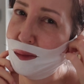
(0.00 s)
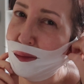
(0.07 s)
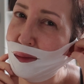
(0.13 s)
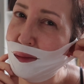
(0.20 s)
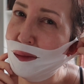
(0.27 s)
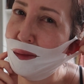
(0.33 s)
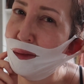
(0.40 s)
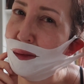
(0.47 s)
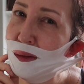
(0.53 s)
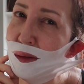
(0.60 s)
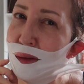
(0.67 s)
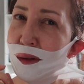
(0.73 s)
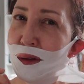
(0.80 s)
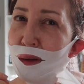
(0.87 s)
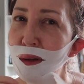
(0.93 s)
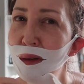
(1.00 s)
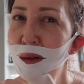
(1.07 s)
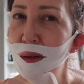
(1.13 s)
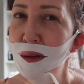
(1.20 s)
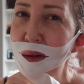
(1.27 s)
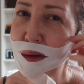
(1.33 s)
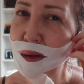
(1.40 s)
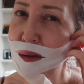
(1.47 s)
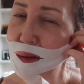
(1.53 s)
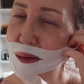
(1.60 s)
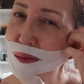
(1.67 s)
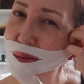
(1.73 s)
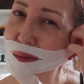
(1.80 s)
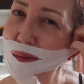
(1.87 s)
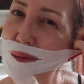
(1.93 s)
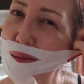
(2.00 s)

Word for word: Shut the lights, go in